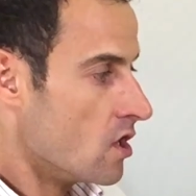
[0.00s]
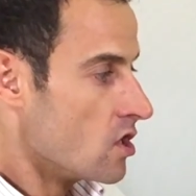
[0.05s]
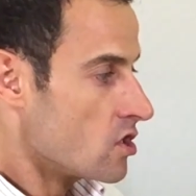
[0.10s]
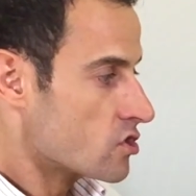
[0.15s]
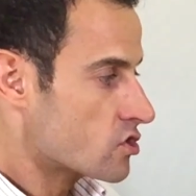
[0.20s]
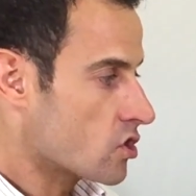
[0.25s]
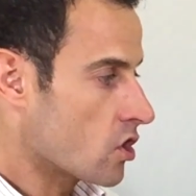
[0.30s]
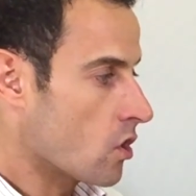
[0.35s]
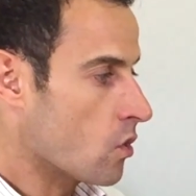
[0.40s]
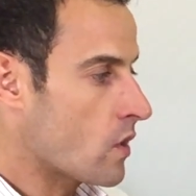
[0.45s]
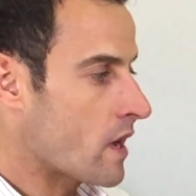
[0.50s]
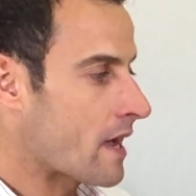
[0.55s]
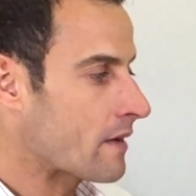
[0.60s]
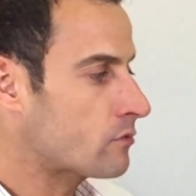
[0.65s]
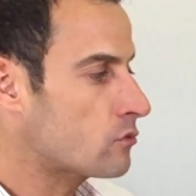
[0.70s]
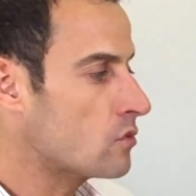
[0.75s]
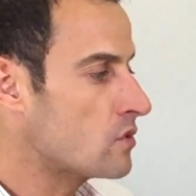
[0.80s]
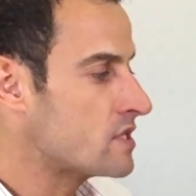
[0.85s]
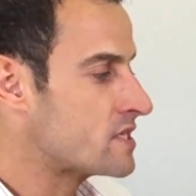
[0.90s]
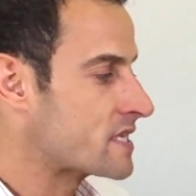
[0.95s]
So we have
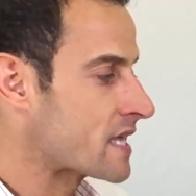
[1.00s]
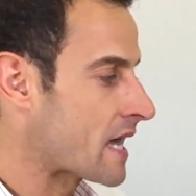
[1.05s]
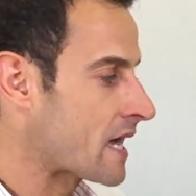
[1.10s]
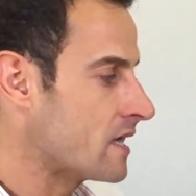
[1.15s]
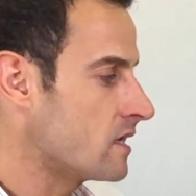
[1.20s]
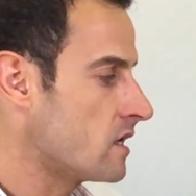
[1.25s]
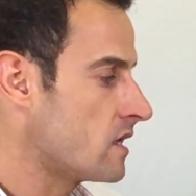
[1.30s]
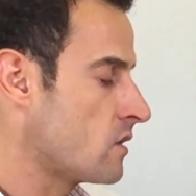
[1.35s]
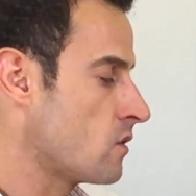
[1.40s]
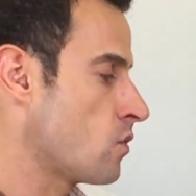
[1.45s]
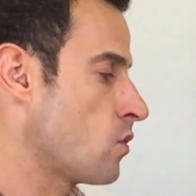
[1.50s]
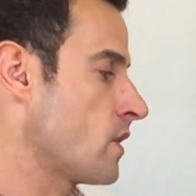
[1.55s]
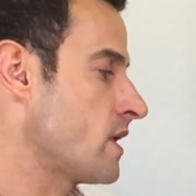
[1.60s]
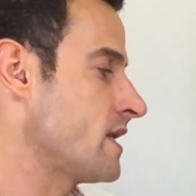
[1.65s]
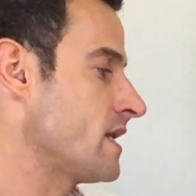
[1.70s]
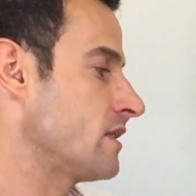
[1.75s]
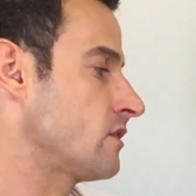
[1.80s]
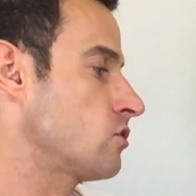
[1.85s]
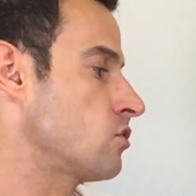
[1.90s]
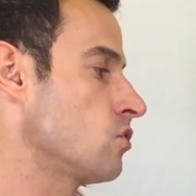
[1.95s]
to decide if
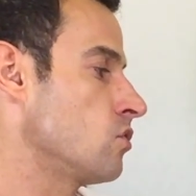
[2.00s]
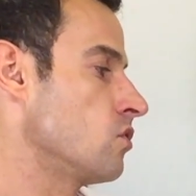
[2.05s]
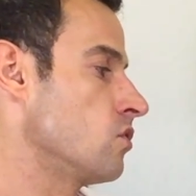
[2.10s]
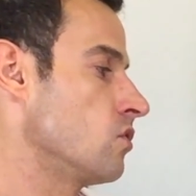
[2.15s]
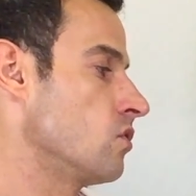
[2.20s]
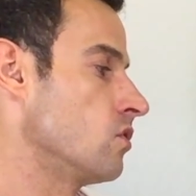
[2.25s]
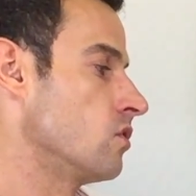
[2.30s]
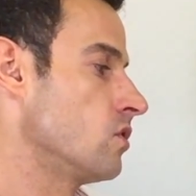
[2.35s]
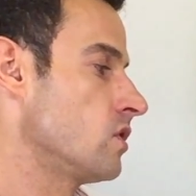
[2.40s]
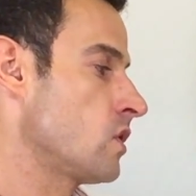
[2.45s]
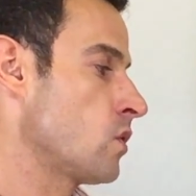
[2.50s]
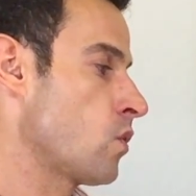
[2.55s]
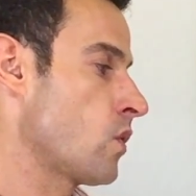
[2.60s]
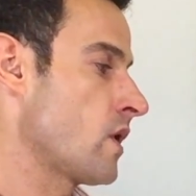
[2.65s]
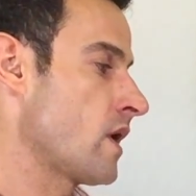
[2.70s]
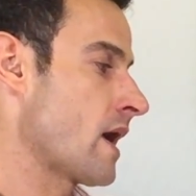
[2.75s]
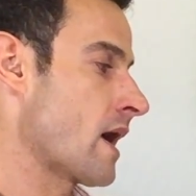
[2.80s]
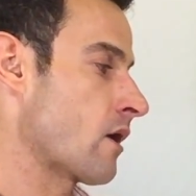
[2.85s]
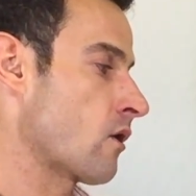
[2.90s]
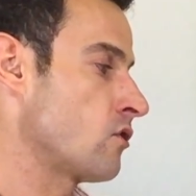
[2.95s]

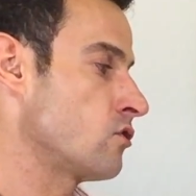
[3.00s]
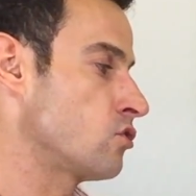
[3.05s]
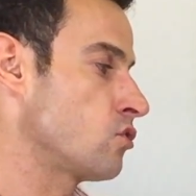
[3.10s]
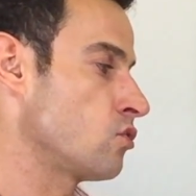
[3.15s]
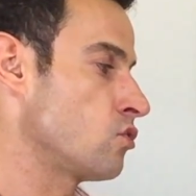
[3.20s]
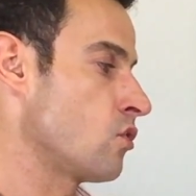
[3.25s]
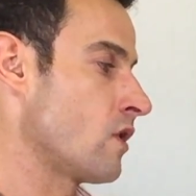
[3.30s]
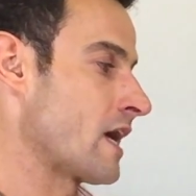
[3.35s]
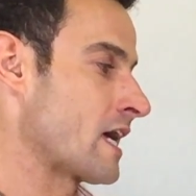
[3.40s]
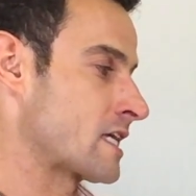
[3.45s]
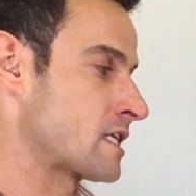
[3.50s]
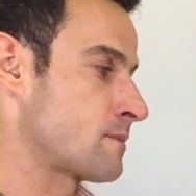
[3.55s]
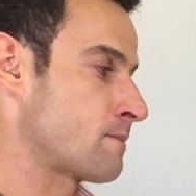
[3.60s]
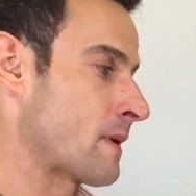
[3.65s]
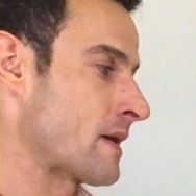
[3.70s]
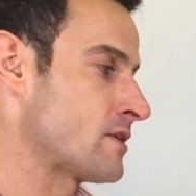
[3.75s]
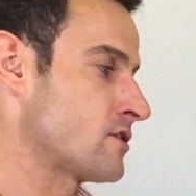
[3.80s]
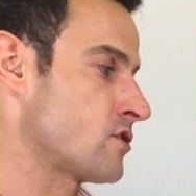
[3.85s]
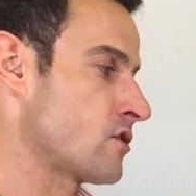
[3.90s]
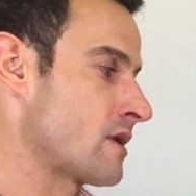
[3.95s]
we are going to do
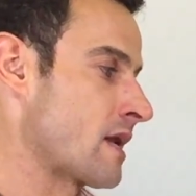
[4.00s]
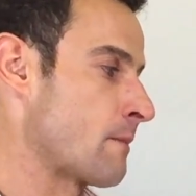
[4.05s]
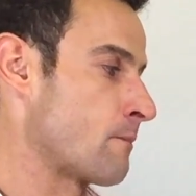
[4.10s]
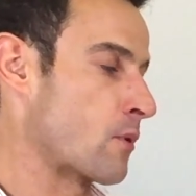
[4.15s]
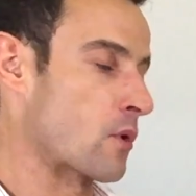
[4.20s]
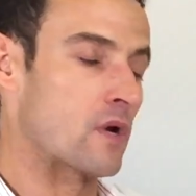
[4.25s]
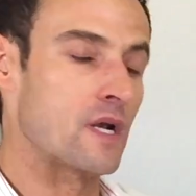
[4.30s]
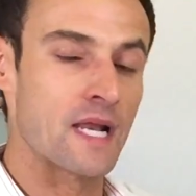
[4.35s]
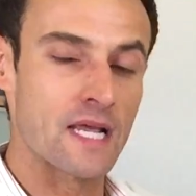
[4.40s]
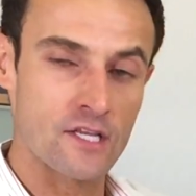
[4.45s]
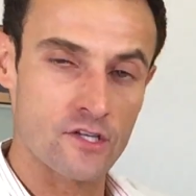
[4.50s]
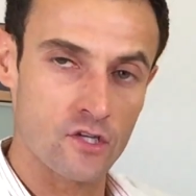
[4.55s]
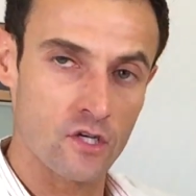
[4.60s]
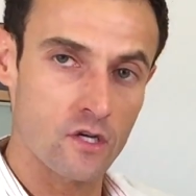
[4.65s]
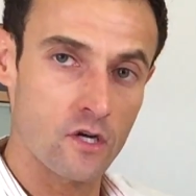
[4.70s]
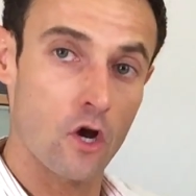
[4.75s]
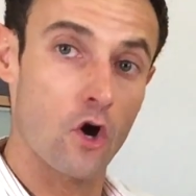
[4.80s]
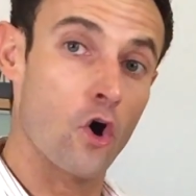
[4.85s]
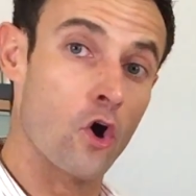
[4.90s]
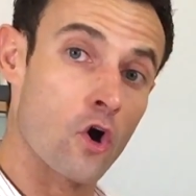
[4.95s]
expansion and
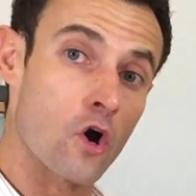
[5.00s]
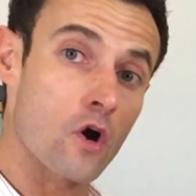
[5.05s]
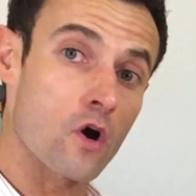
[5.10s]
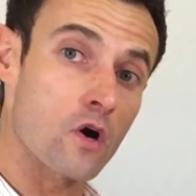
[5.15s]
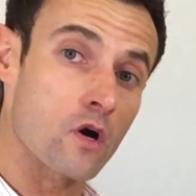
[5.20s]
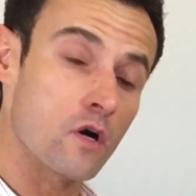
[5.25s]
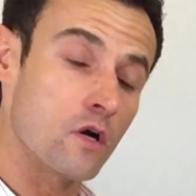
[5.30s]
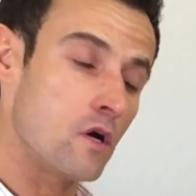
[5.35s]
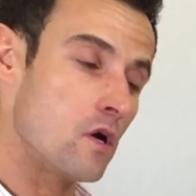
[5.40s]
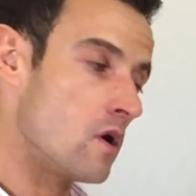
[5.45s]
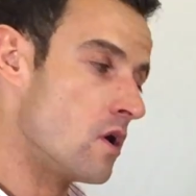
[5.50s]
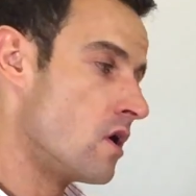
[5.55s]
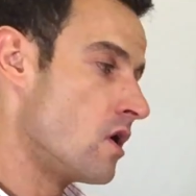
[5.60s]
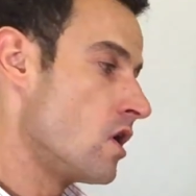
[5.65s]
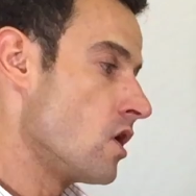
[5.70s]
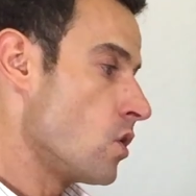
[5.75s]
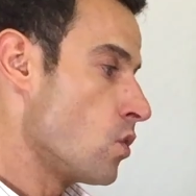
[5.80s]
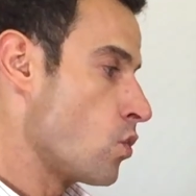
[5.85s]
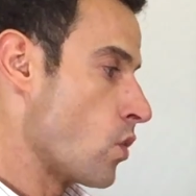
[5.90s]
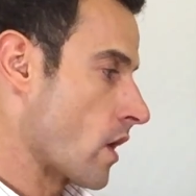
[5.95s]
proclination, or
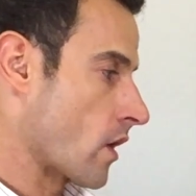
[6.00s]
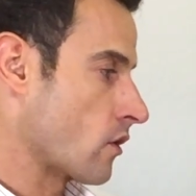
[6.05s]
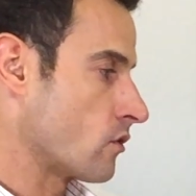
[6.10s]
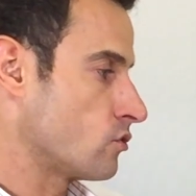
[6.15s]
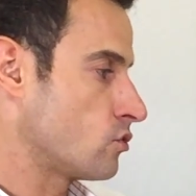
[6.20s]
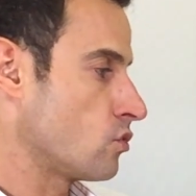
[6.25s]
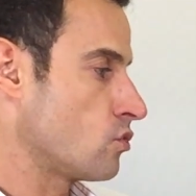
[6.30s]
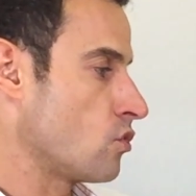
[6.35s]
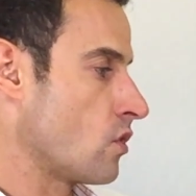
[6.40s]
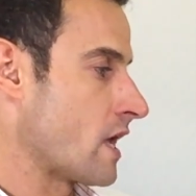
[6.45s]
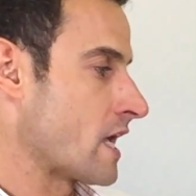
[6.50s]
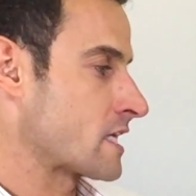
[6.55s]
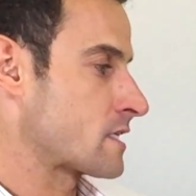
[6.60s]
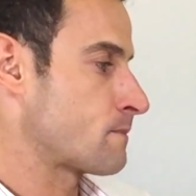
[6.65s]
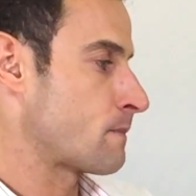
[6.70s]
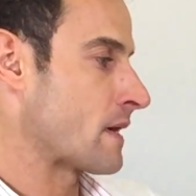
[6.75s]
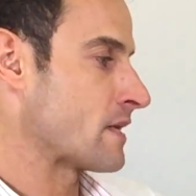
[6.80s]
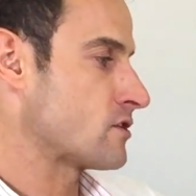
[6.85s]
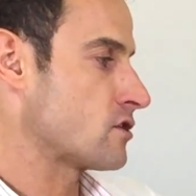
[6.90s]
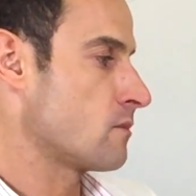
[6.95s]
we are going to do
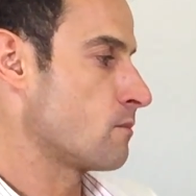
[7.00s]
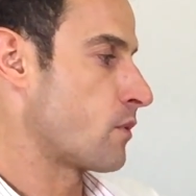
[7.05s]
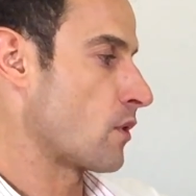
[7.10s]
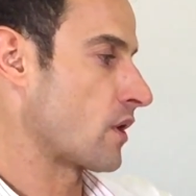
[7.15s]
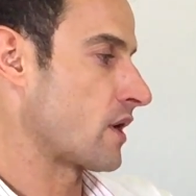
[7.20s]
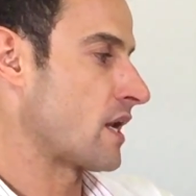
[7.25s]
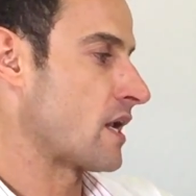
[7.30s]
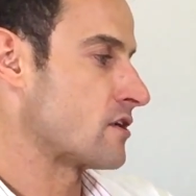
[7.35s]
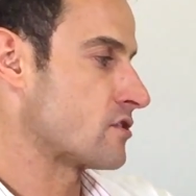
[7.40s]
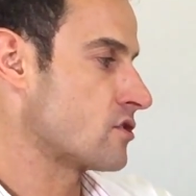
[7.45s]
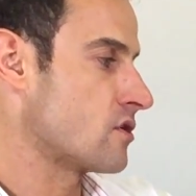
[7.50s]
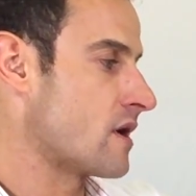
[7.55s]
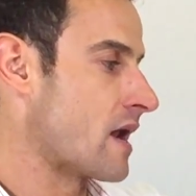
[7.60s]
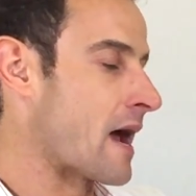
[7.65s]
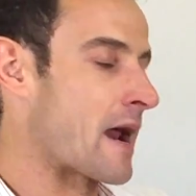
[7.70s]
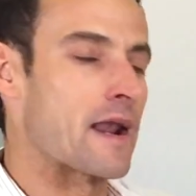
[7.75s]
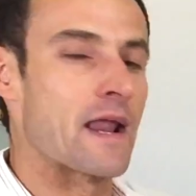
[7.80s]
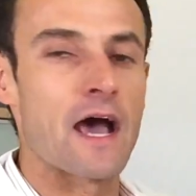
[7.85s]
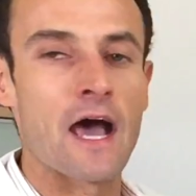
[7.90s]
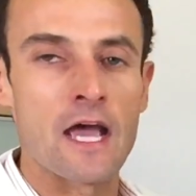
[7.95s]
expansion, proclination,
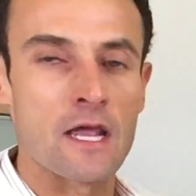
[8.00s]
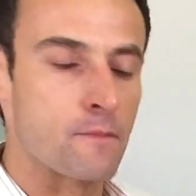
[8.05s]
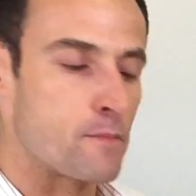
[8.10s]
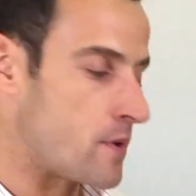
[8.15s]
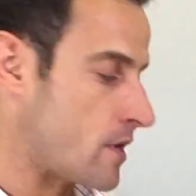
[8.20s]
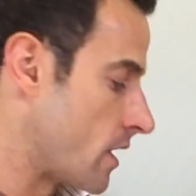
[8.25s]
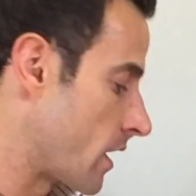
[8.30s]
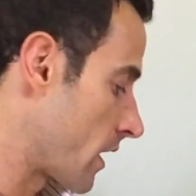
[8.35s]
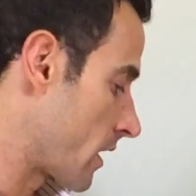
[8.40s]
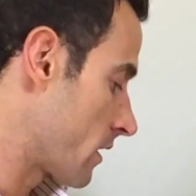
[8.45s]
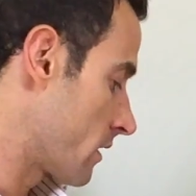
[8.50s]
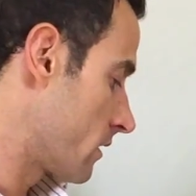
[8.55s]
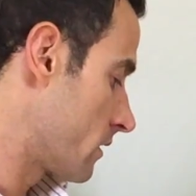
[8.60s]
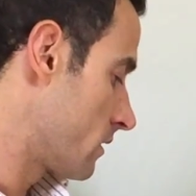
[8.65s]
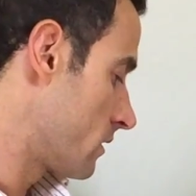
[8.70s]
and IPR.